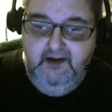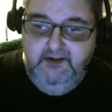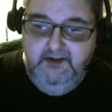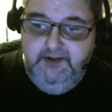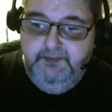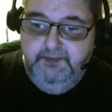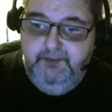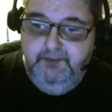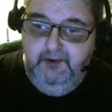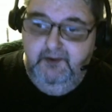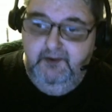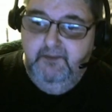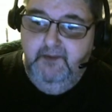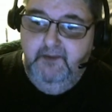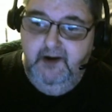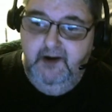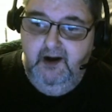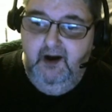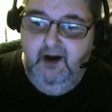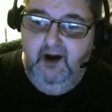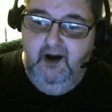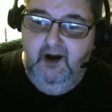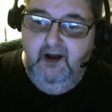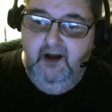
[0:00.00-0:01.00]
Just put them
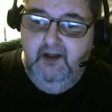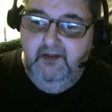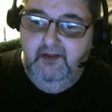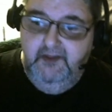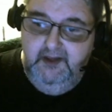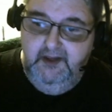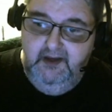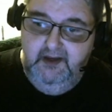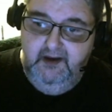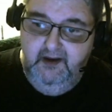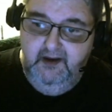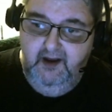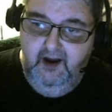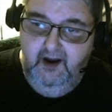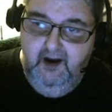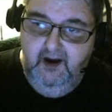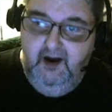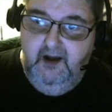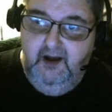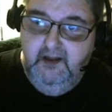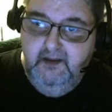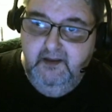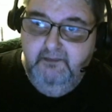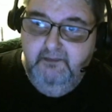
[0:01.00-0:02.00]
on the
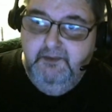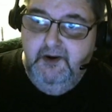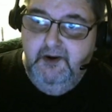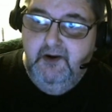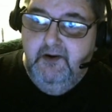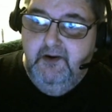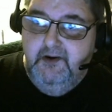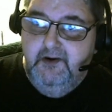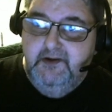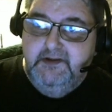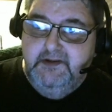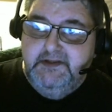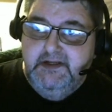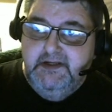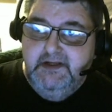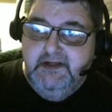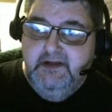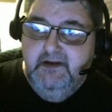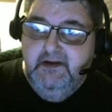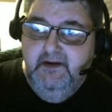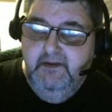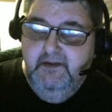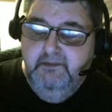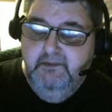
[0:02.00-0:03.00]
burners.
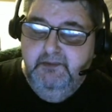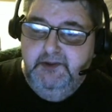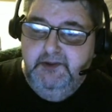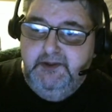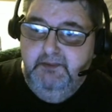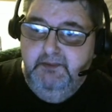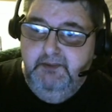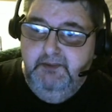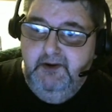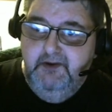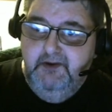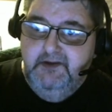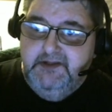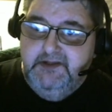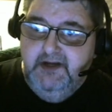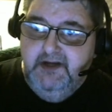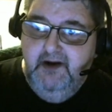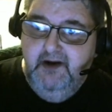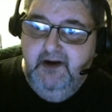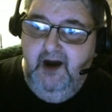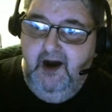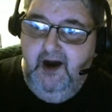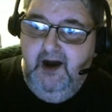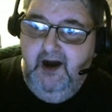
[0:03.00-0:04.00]
Put the burners
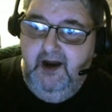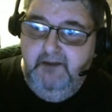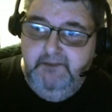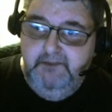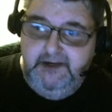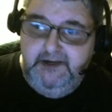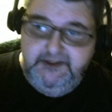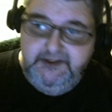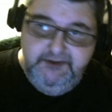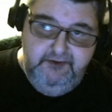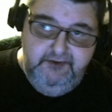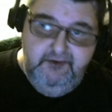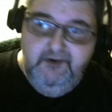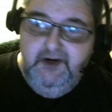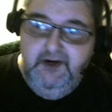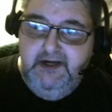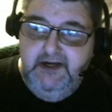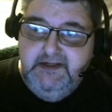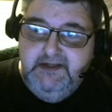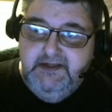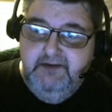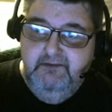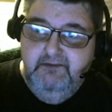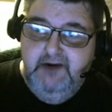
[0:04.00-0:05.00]
on high. Make sure they're
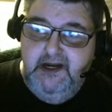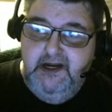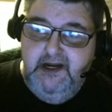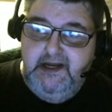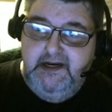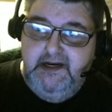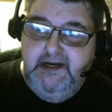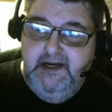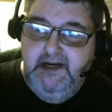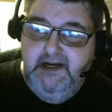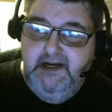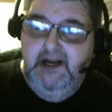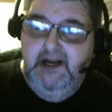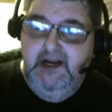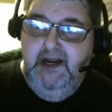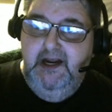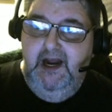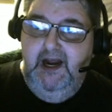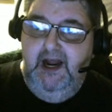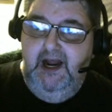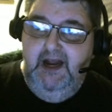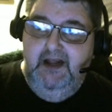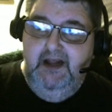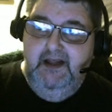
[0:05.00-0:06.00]
nice and red,
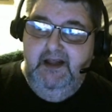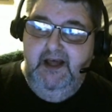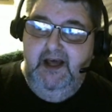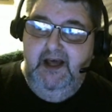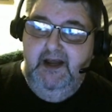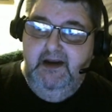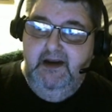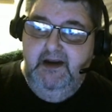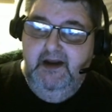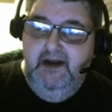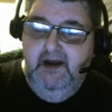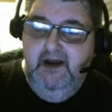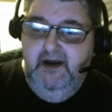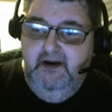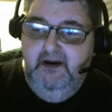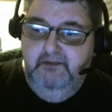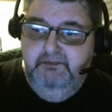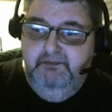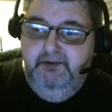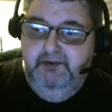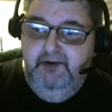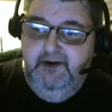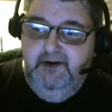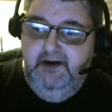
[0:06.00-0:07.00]
and then
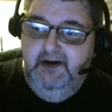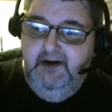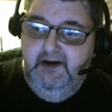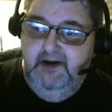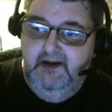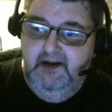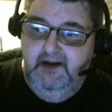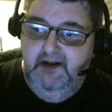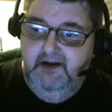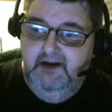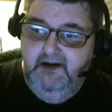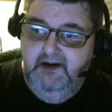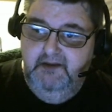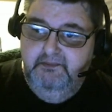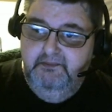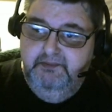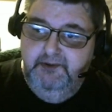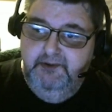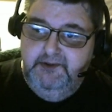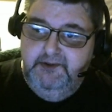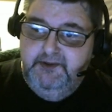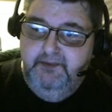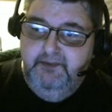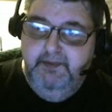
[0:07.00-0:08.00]
put
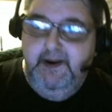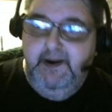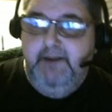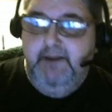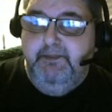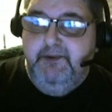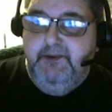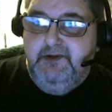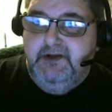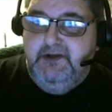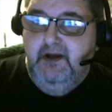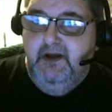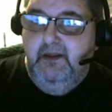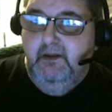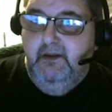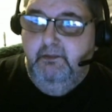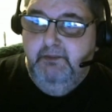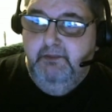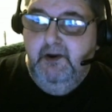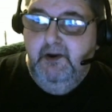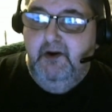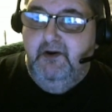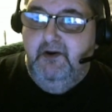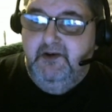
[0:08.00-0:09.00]
your peppers on the
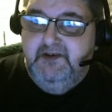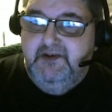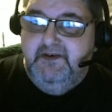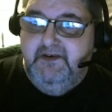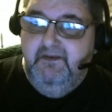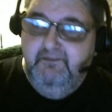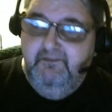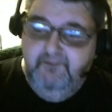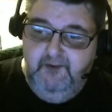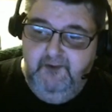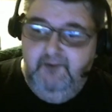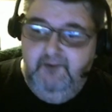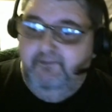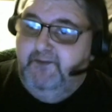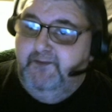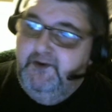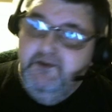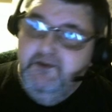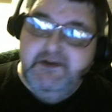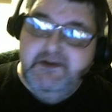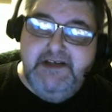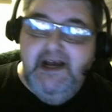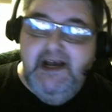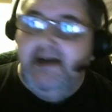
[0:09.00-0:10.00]
burners for a
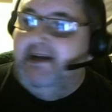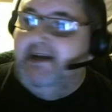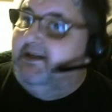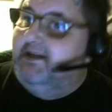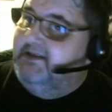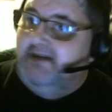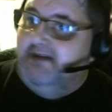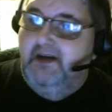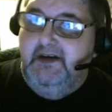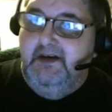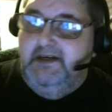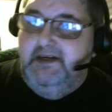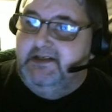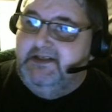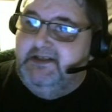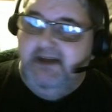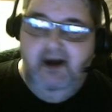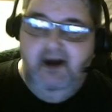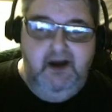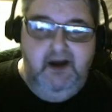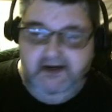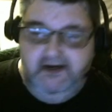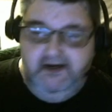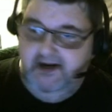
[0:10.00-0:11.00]
few seconds on each
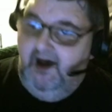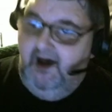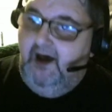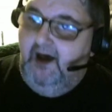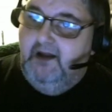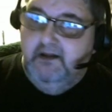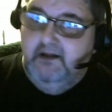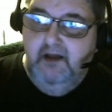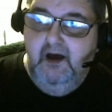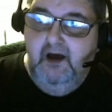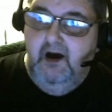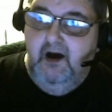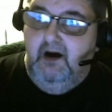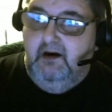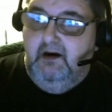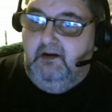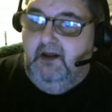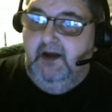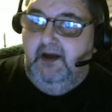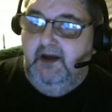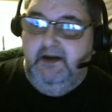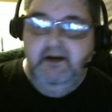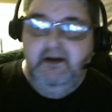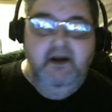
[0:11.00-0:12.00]
side. Not long,
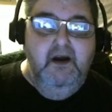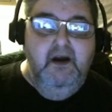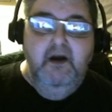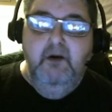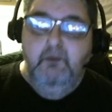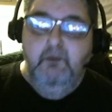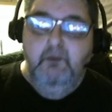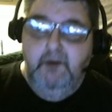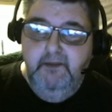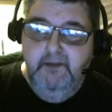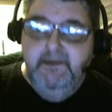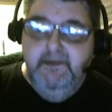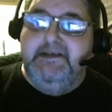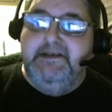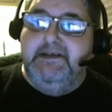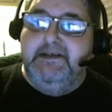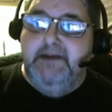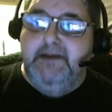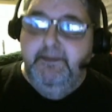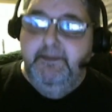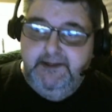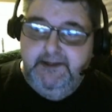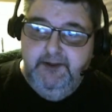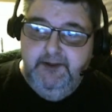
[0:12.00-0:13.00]
like one
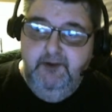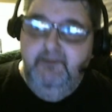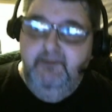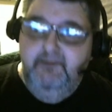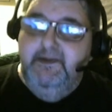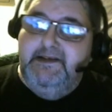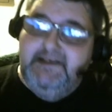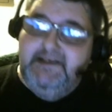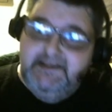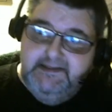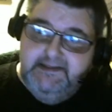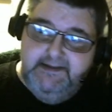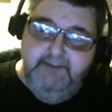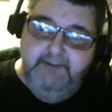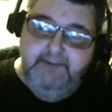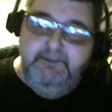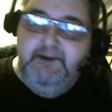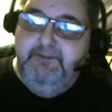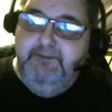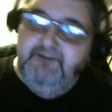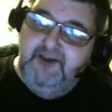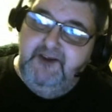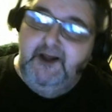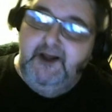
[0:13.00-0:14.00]
Mississippi, two
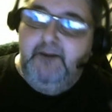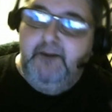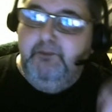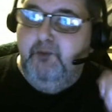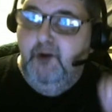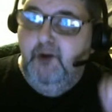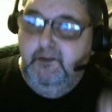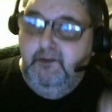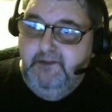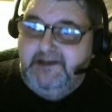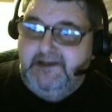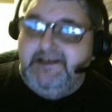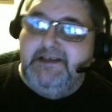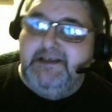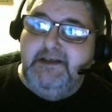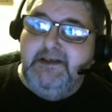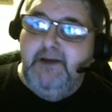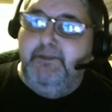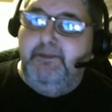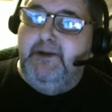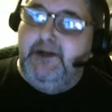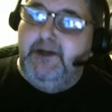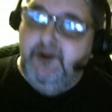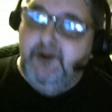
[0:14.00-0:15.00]
Mississippi, flip. One
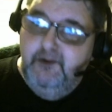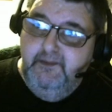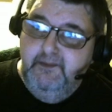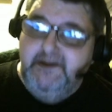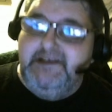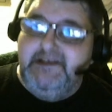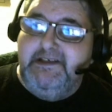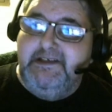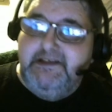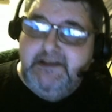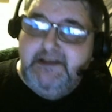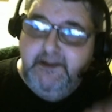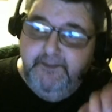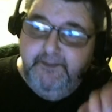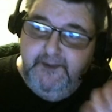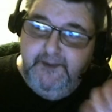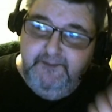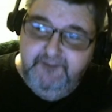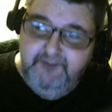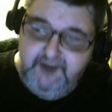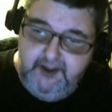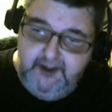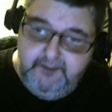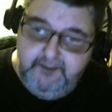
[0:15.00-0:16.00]
Mississippi, two
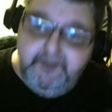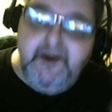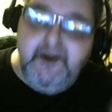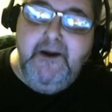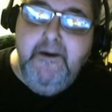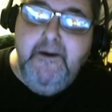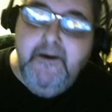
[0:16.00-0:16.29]
Mississippi, flip.